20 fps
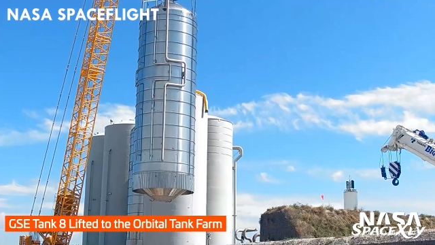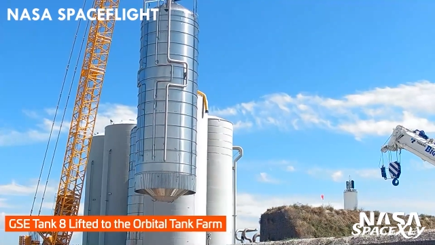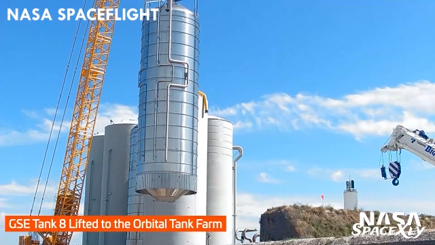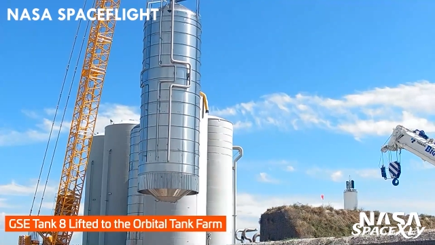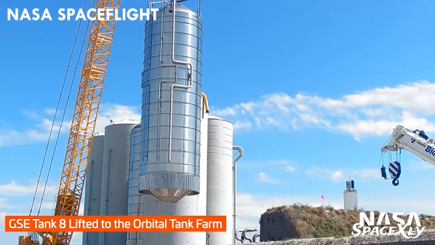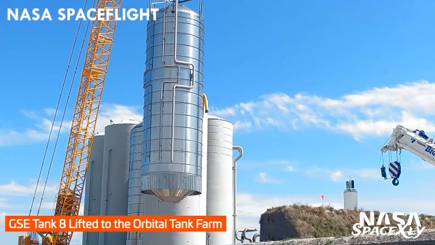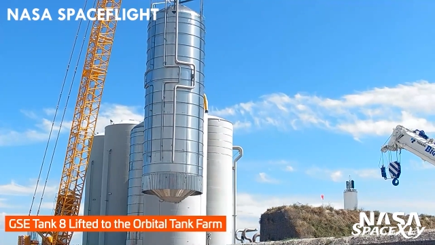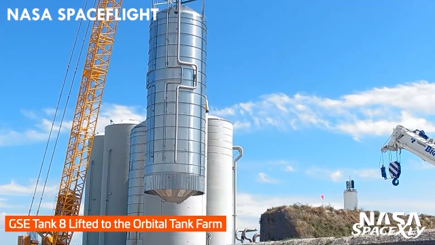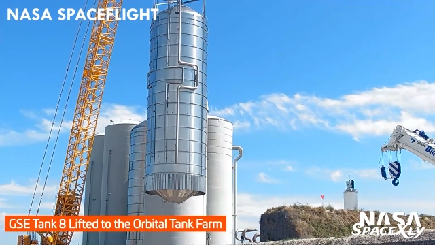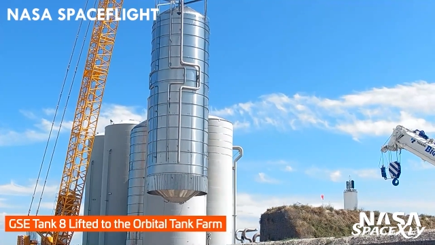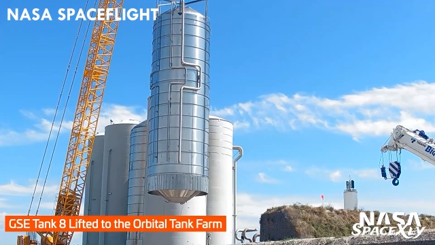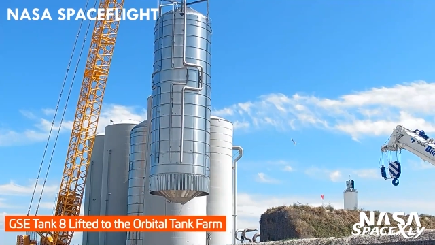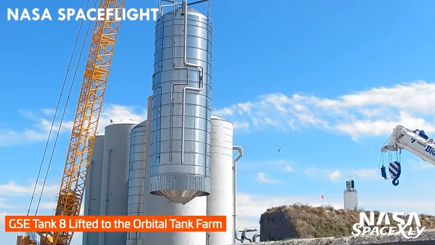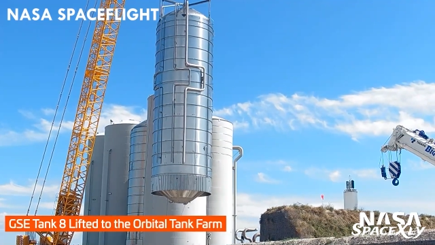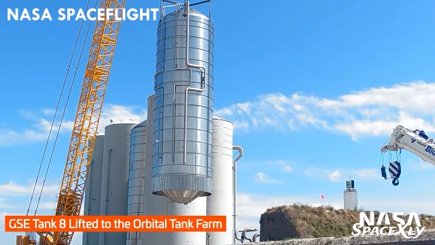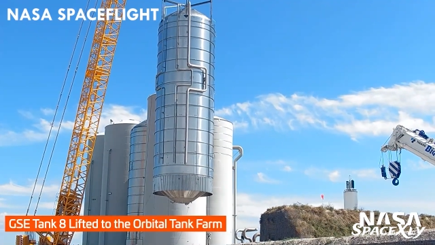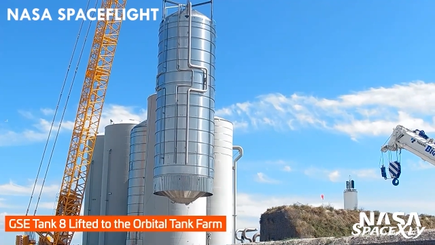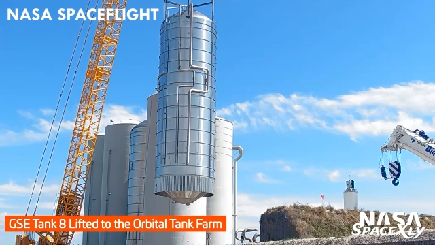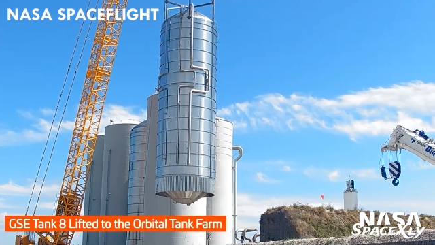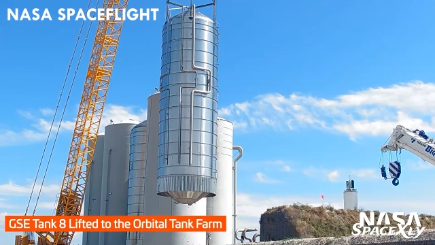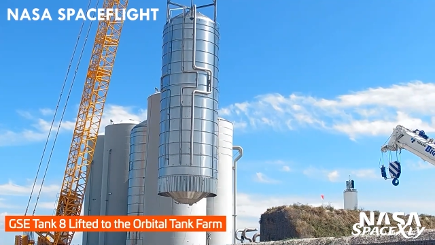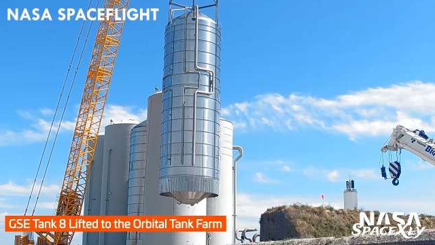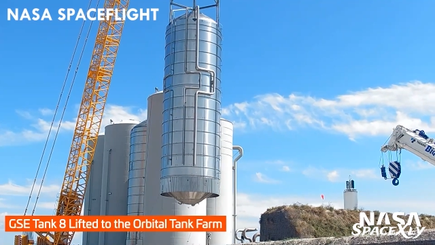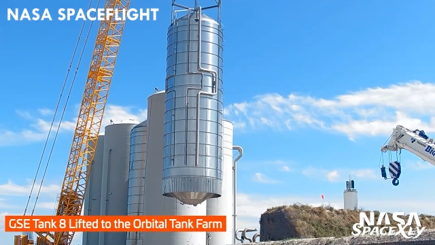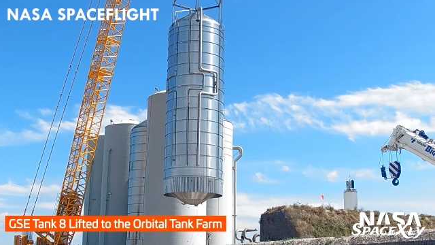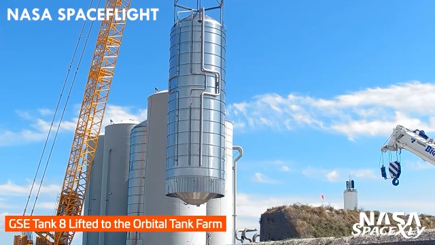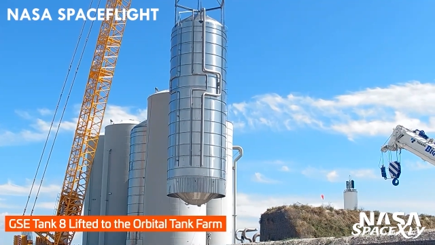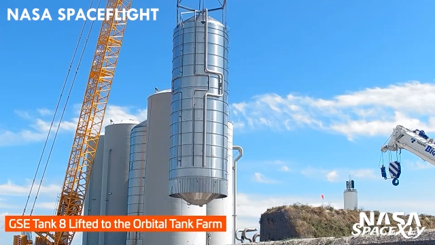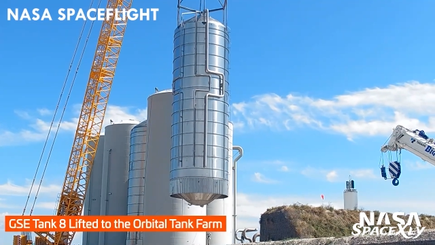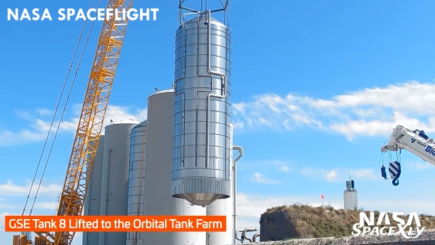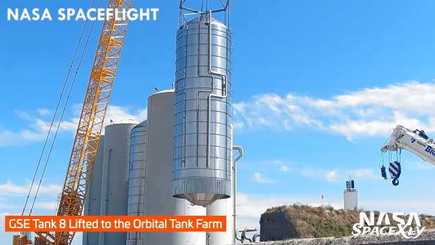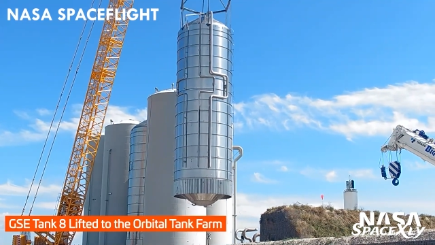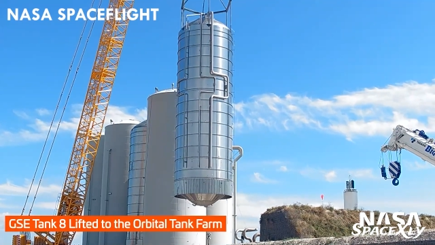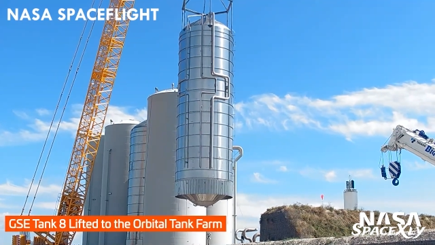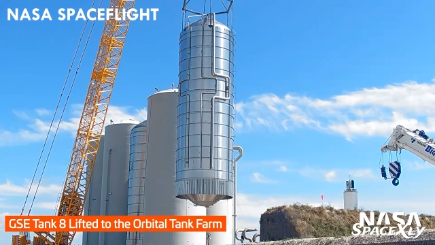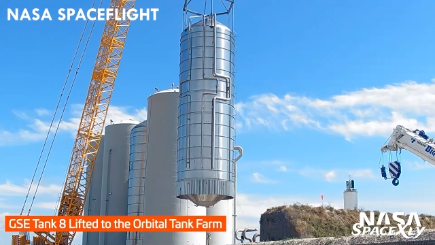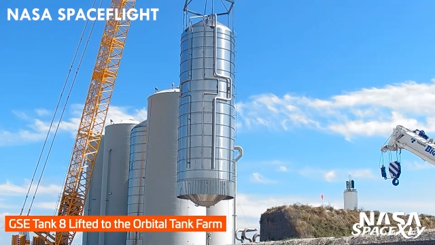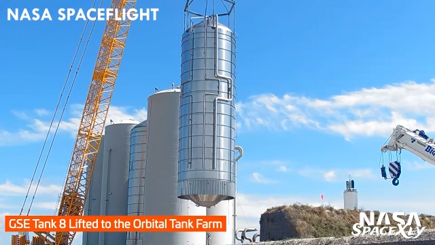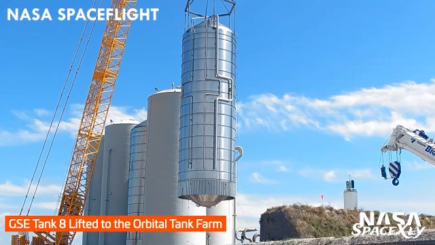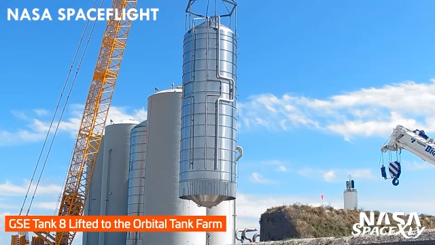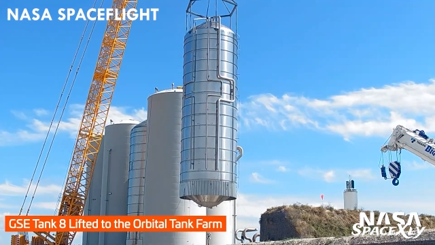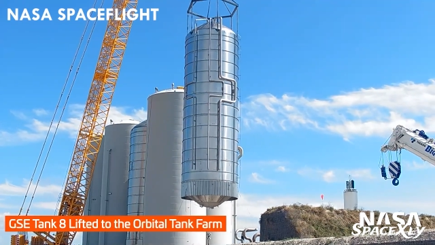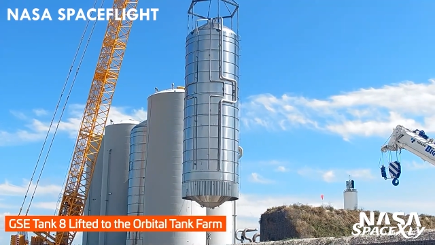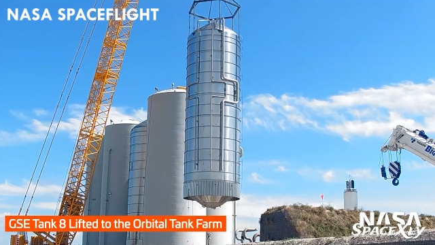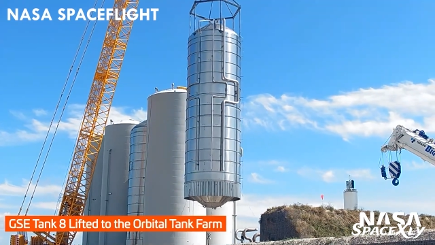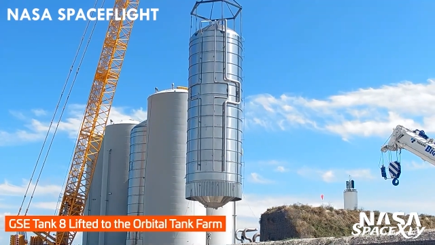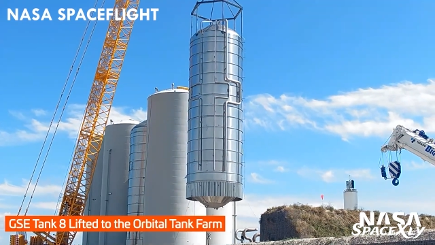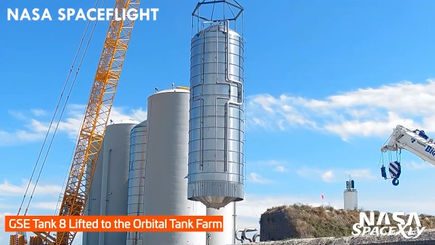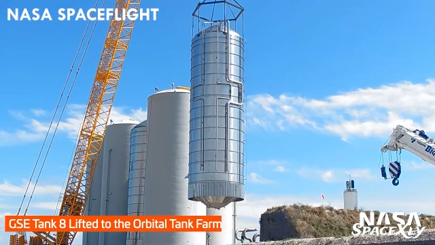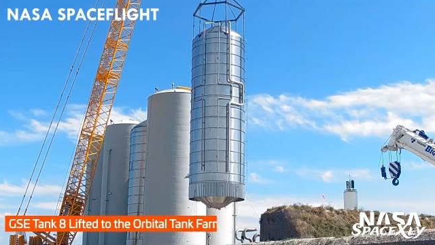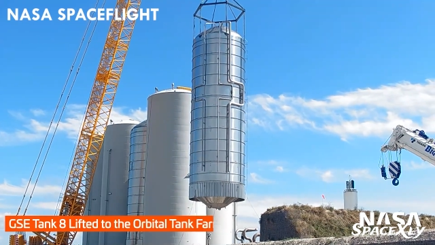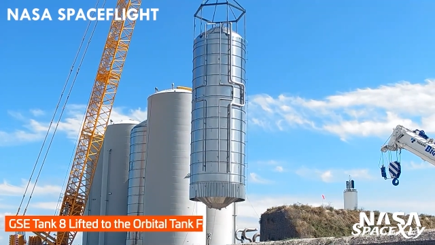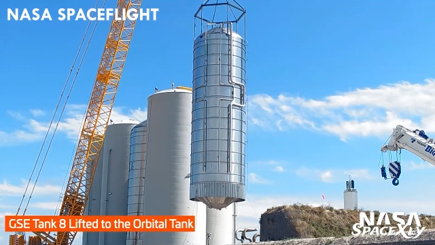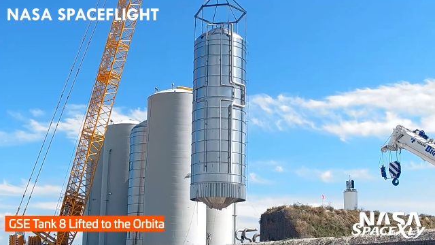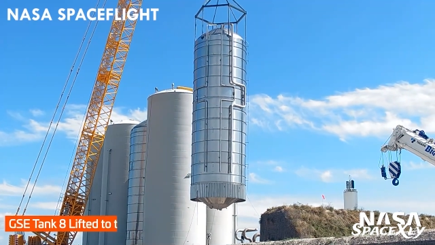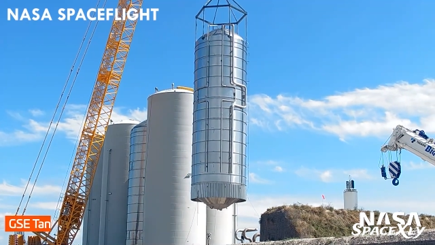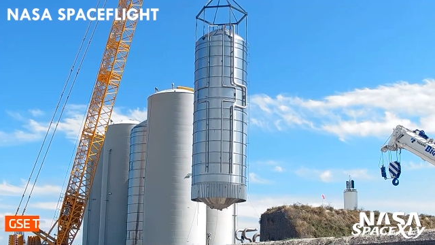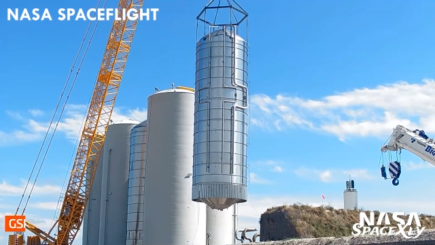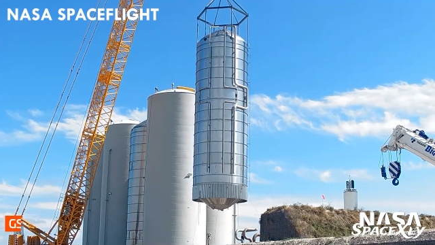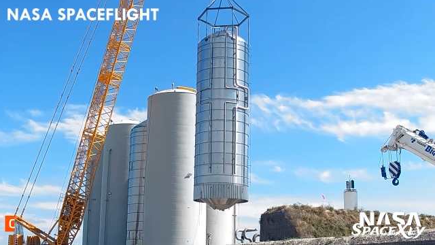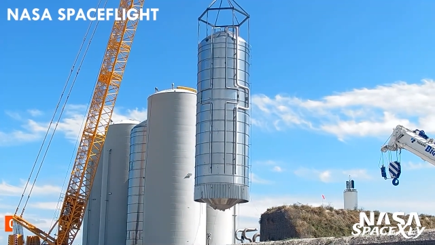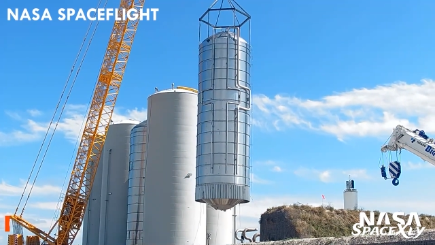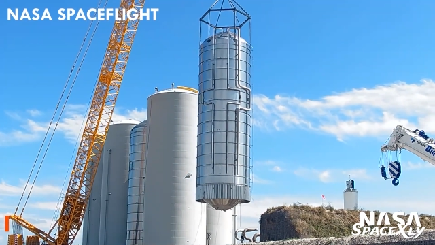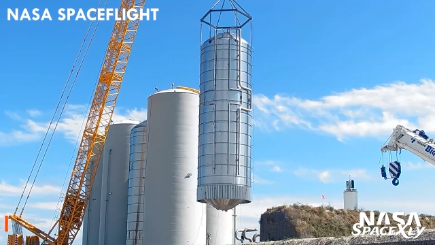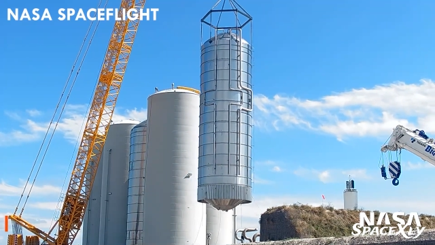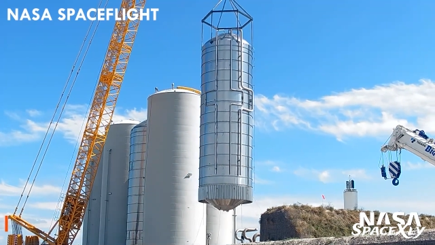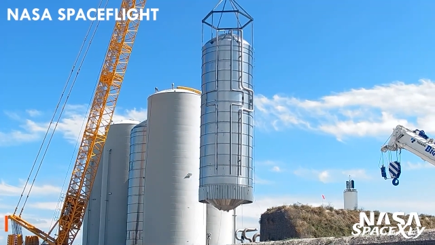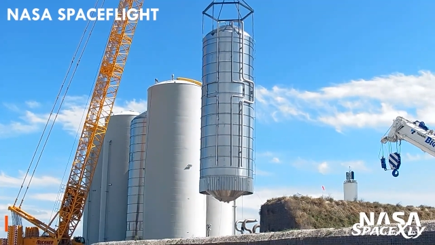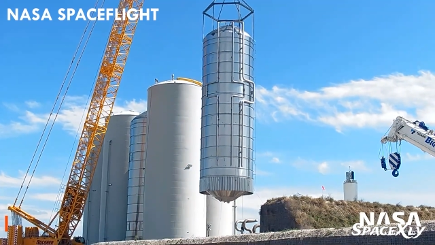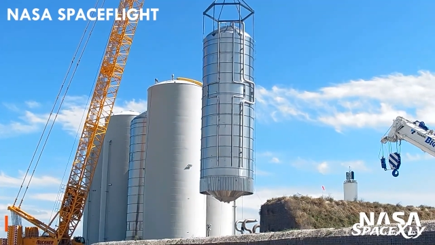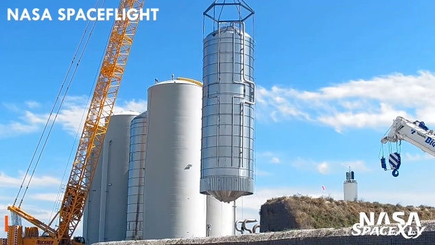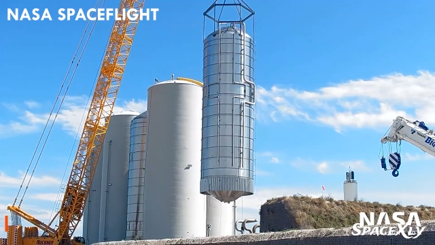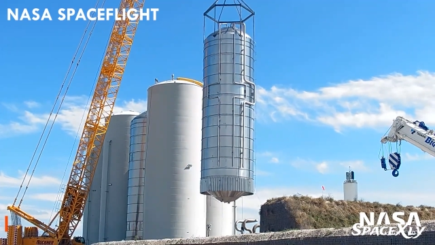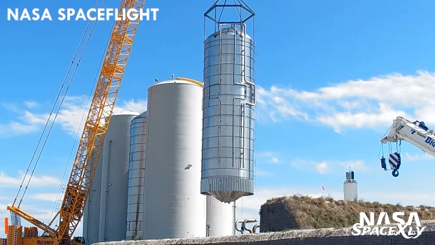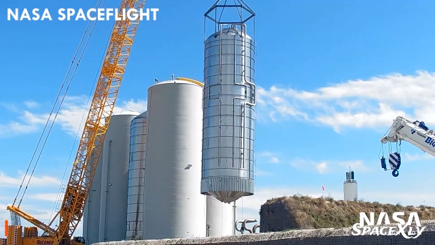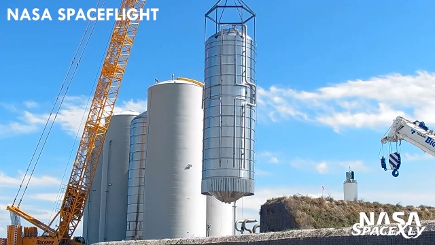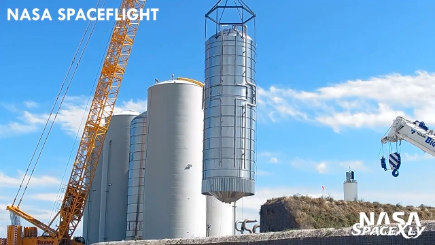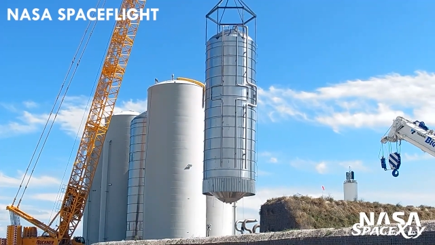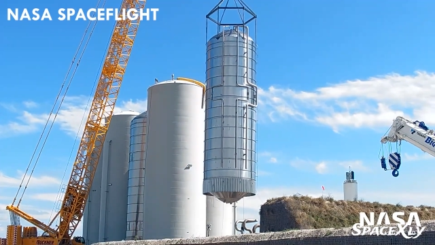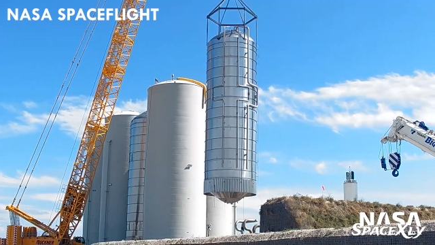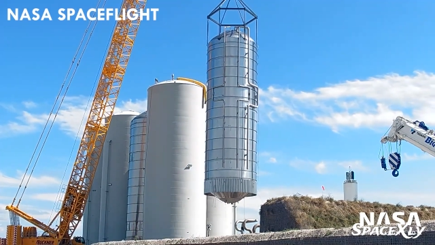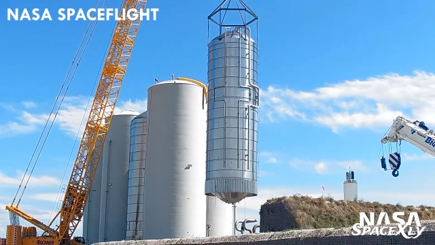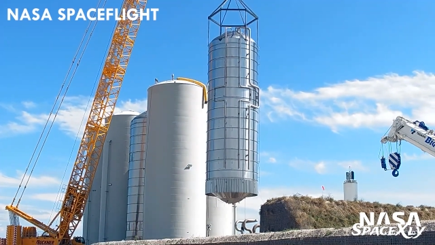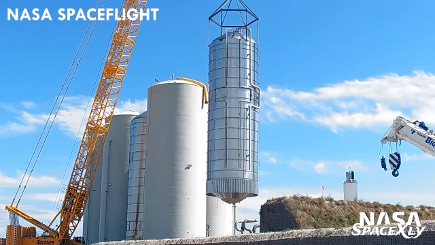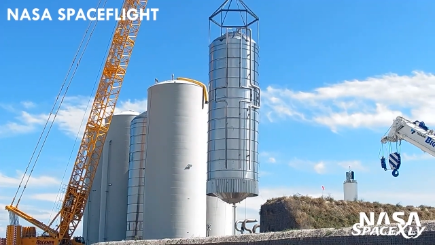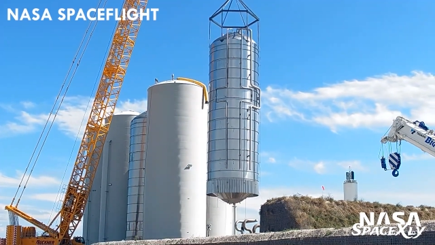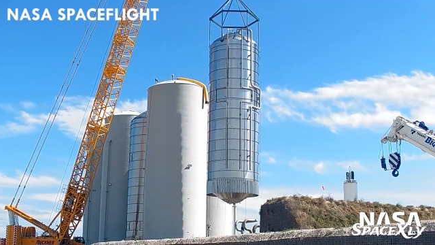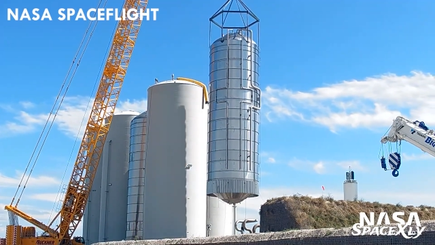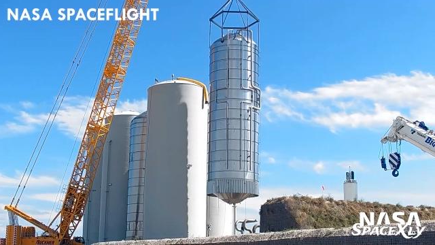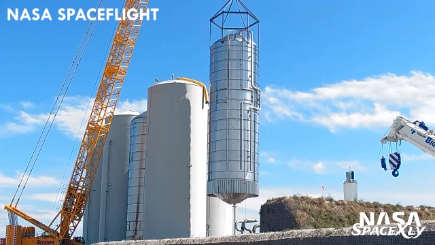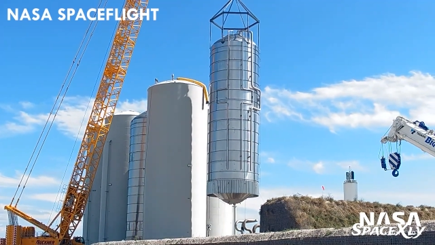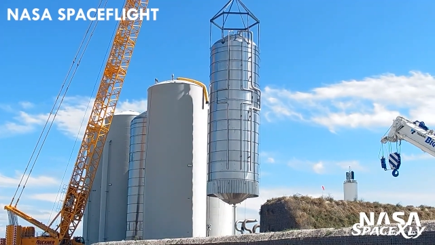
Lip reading: Nobody's mouth can be seen.